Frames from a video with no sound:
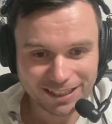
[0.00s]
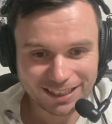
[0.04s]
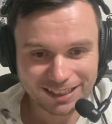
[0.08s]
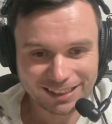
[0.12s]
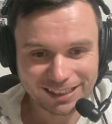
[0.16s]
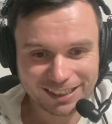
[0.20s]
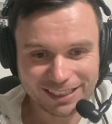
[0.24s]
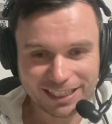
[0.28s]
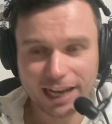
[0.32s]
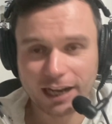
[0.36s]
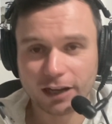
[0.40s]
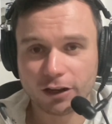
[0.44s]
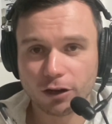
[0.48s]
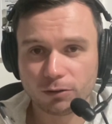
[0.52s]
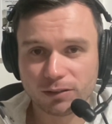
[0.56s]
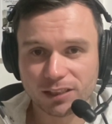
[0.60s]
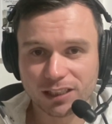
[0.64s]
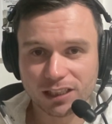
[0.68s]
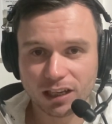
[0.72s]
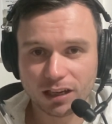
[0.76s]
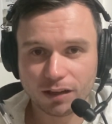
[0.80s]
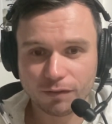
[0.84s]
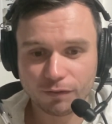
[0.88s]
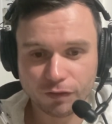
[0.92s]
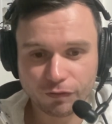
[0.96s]
in Zak
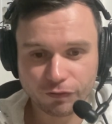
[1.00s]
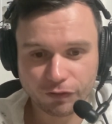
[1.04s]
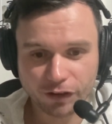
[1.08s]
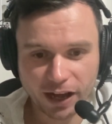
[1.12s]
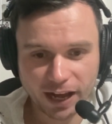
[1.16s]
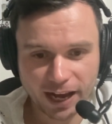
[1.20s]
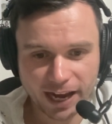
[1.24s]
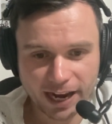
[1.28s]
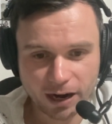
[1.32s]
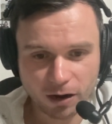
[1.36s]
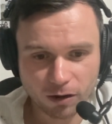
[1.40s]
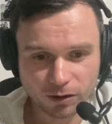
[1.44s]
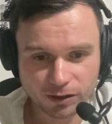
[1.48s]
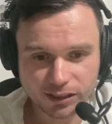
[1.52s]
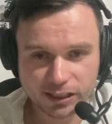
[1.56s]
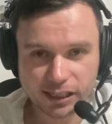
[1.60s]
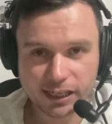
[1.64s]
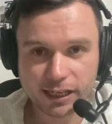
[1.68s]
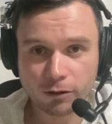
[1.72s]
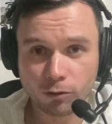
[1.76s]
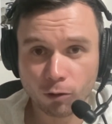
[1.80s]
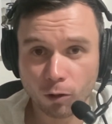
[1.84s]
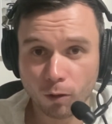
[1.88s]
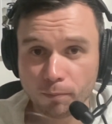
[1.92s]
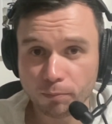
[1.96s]
O'Sullivan for ART
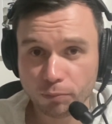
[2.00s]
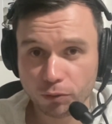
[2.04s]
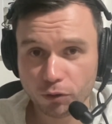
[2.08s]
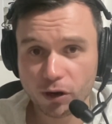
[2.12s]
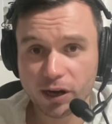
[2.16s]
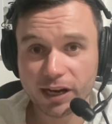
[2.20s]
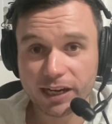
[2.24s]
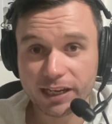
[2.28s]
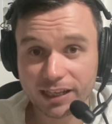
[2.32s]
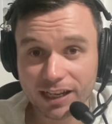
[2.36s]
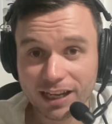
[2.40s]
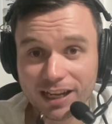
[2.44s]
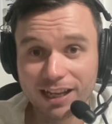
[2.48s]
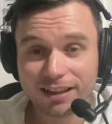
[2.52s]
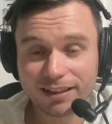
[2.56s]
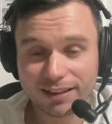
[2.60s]
Grand Prix.